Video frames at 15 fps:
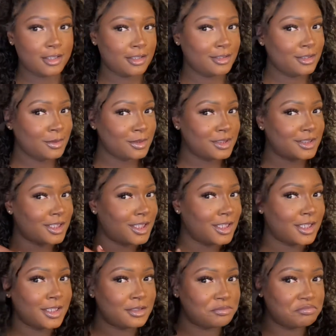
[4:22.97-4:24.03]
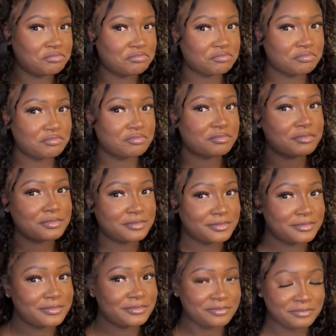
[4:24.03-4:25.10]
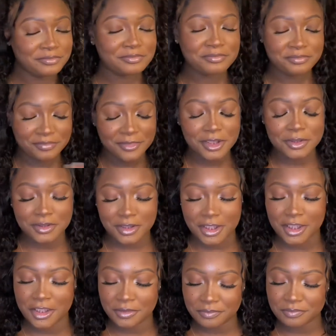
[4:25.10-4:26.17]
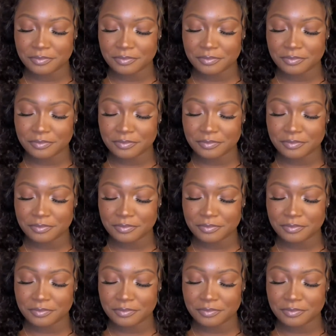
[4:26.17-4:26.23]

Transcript: you see it. You see it.